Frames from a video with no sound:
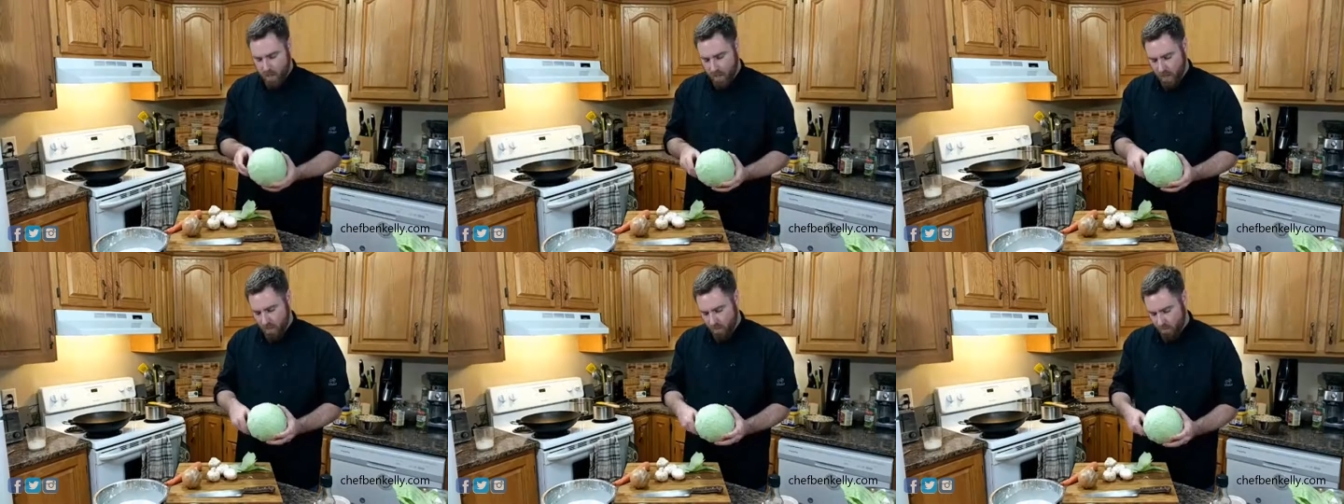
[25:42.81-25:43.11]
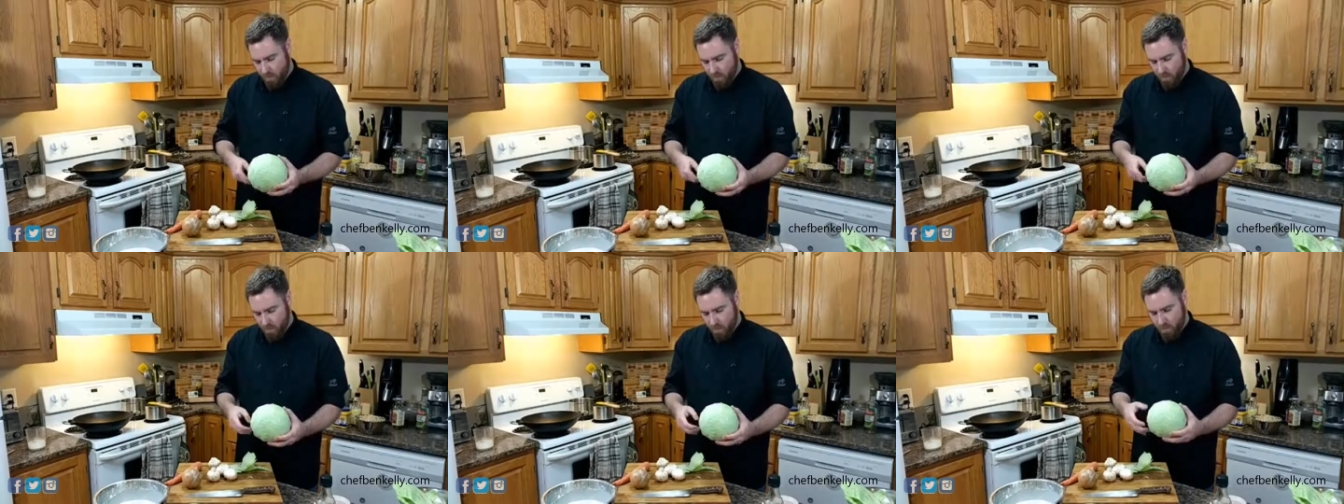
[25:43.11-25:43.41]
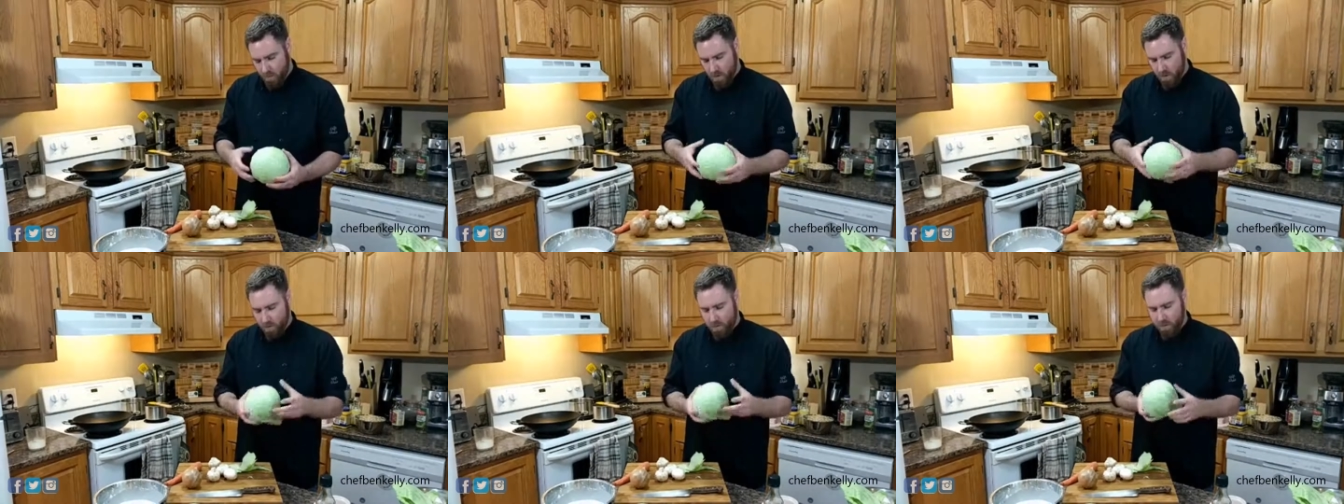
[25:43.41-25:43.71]
And
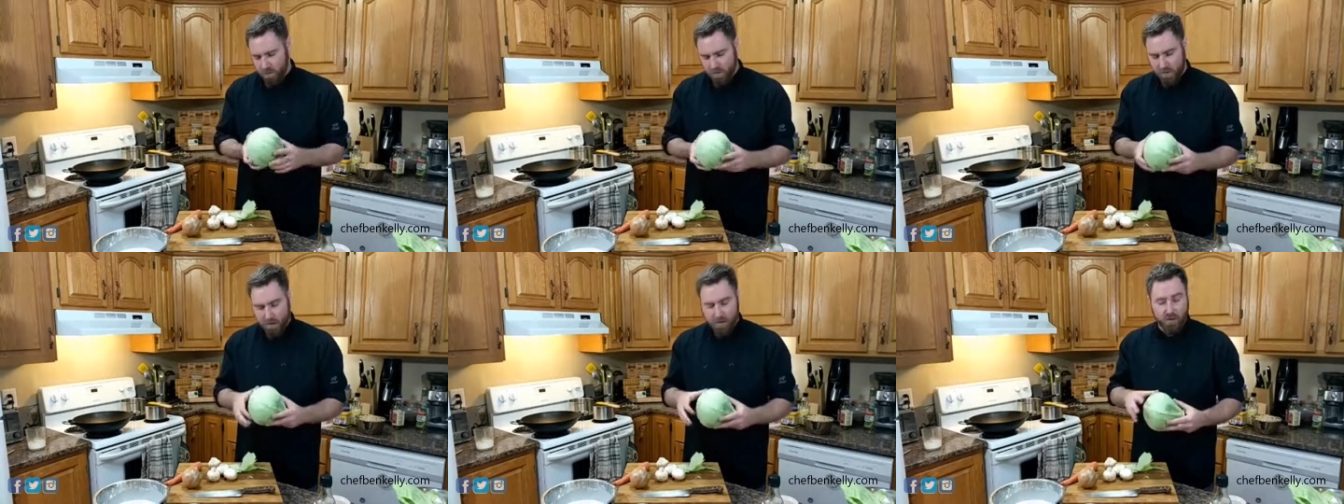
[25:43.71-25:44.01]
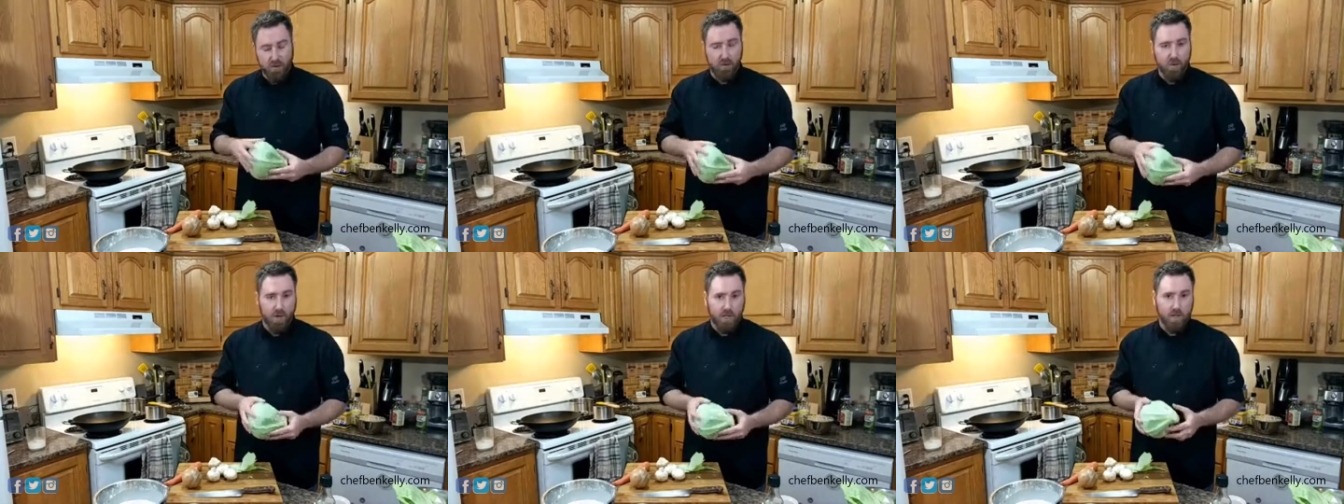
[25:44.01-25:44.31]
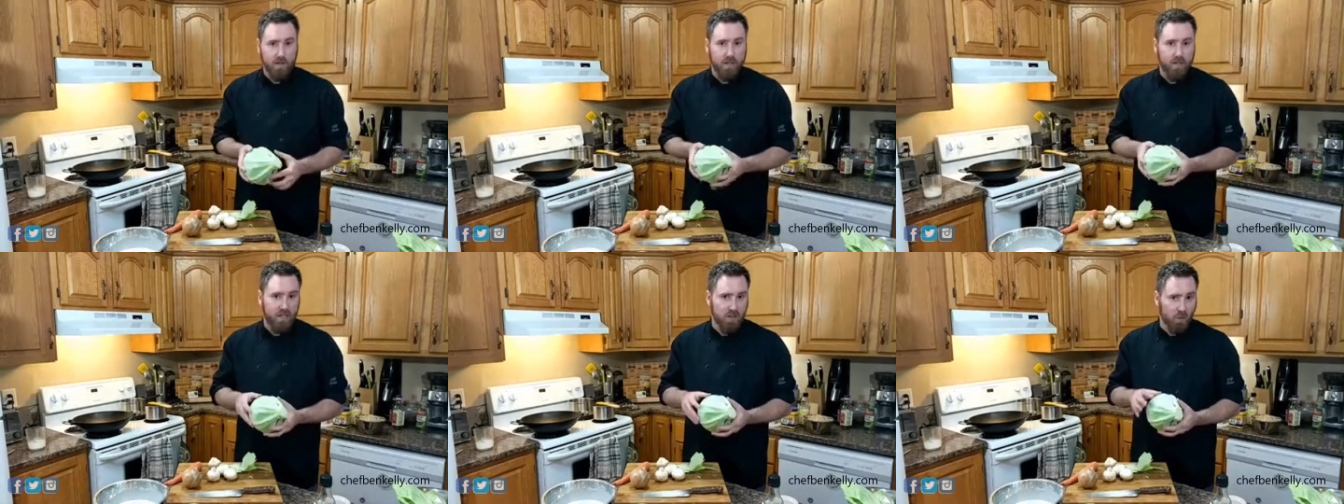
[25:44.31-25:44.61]
we'll be able to do
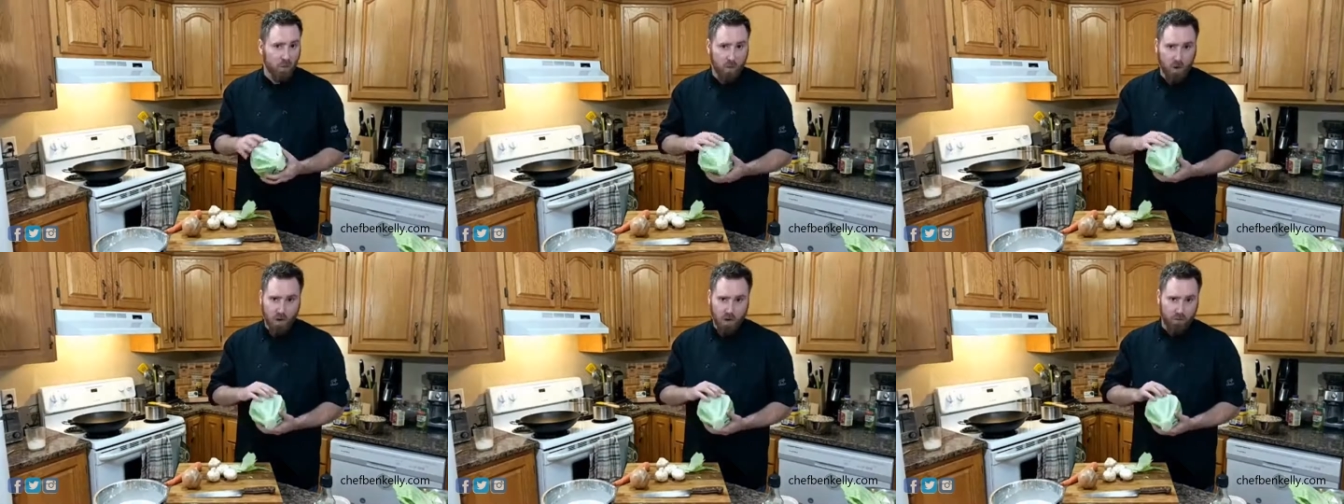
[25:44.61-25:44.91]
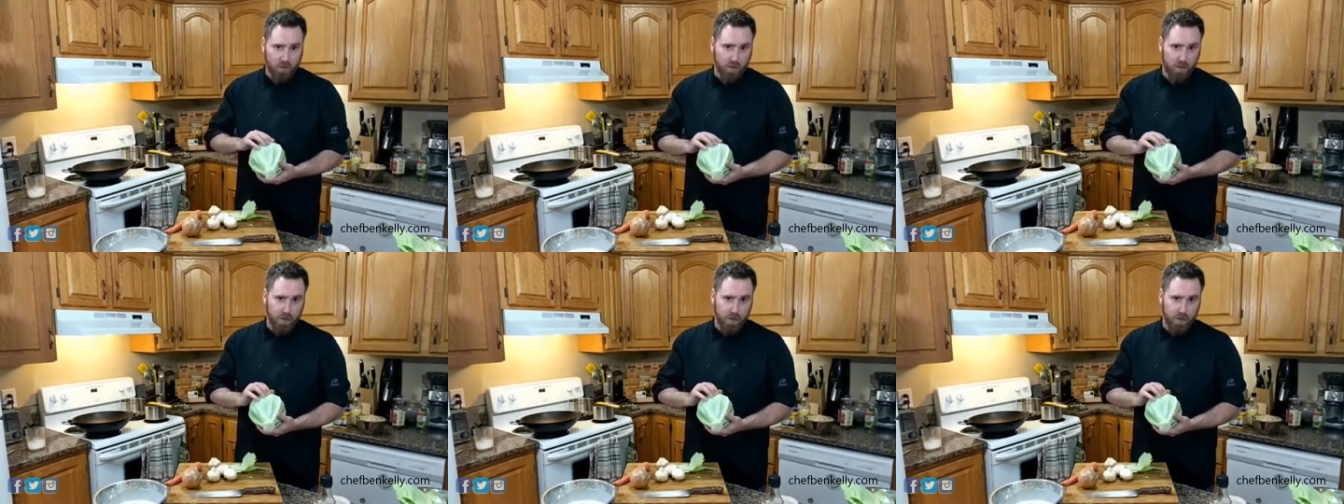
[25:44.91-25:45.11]
it, clean the wok